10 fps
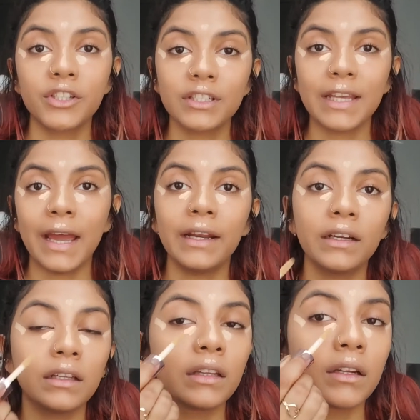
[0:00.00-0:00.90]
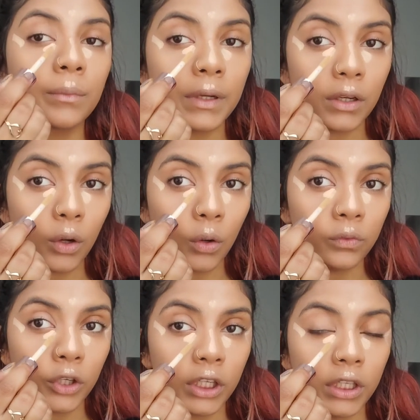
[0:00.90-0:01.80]
Just added a little bit
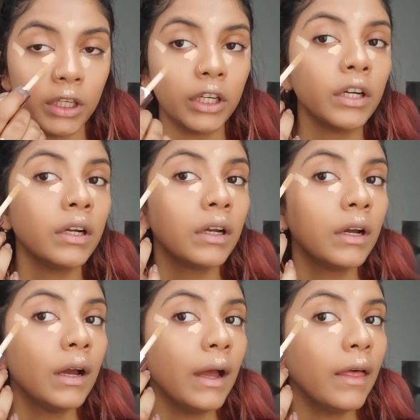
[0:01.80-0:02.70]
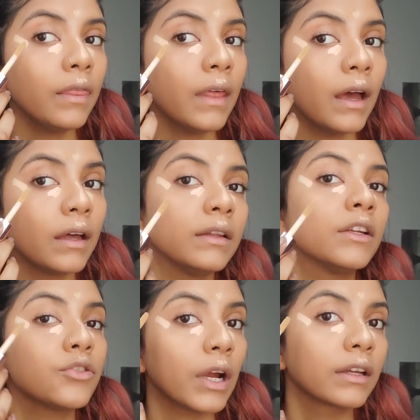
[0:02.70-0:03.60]
over here, and then
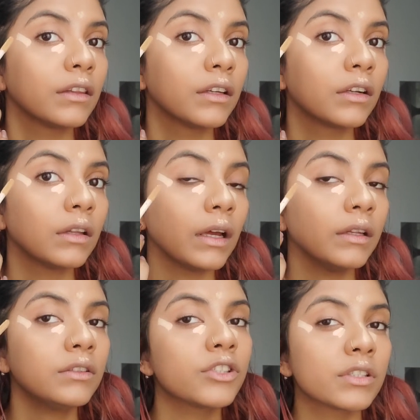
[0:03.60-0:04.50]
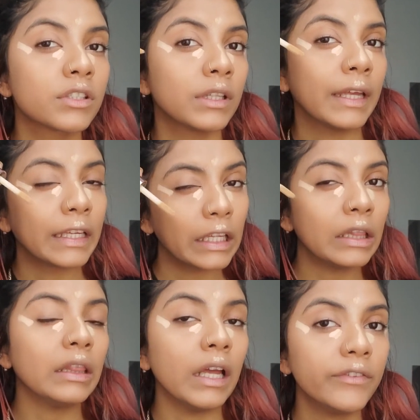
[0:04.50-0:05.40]
I dragged a little line just to
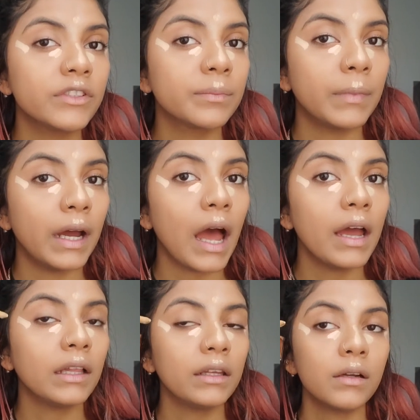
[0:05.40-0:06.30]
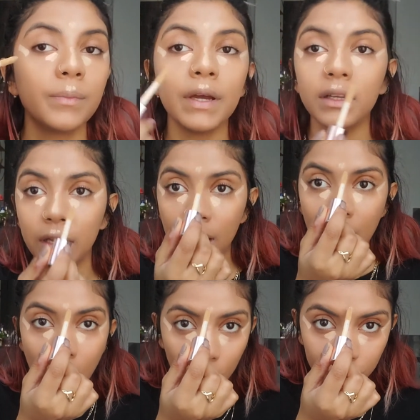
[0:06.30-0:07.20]
lift my eye a little bit.
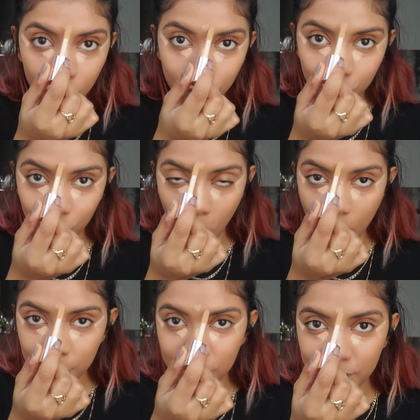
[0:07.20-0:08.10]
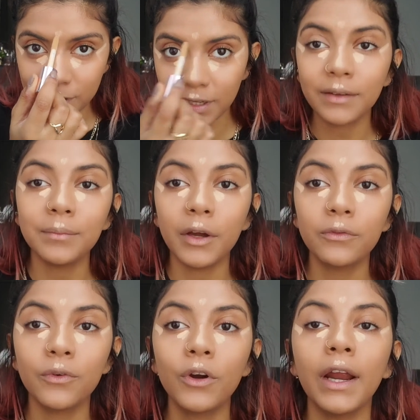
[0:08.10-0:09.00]
A few drops in my
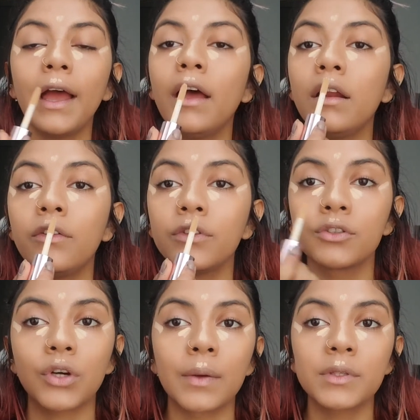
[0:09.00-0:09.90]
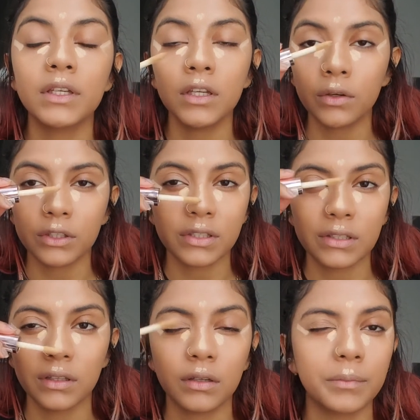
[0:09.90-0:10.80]
forehead, a few drops in here, and
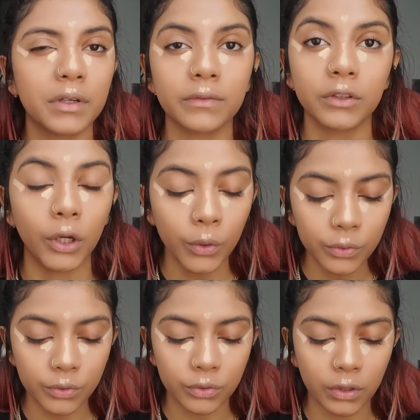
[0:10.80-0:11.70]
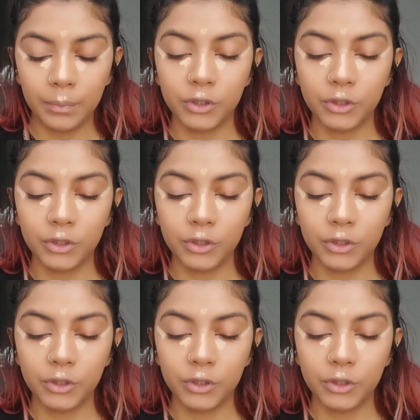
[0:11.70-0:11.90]
just a little bit of the nose.